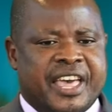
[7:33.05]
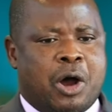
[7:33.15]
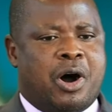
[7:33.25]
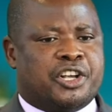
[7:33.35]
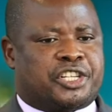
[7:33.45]

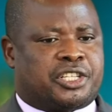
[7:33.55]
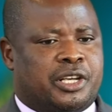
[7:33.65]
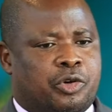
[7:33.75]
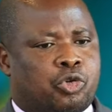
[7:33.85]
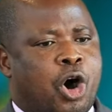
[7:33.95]
there
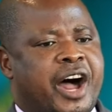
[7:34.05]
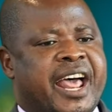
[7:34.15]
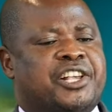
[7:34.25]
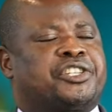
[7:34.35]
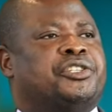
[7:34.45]
was
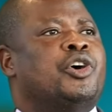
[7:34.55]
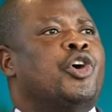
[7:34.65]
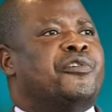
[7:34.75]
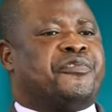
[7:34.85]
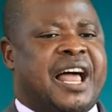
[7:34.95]
goddess
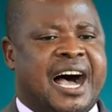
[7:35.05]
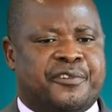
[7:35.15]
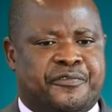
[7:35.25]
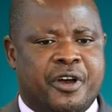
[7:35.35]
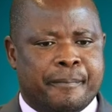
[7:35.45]
of
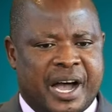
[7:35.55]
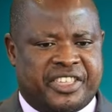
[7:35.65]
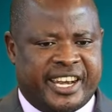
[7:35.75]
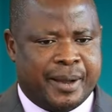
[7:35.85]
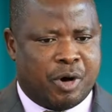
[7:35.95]
love
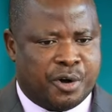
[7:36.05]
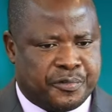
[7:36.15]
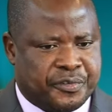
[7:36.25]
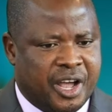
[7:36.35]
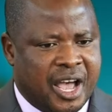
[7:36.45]
by the name
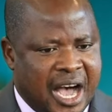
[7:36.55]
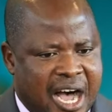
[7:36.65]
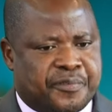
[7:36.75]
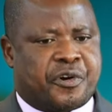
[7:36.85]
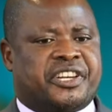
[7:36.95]
of
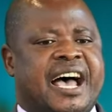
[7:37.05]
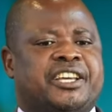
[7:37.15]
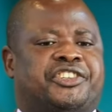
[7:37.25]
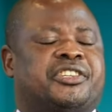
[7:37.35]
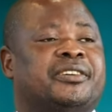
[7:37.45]

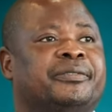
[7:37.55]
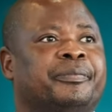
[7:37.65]
Aphrodite.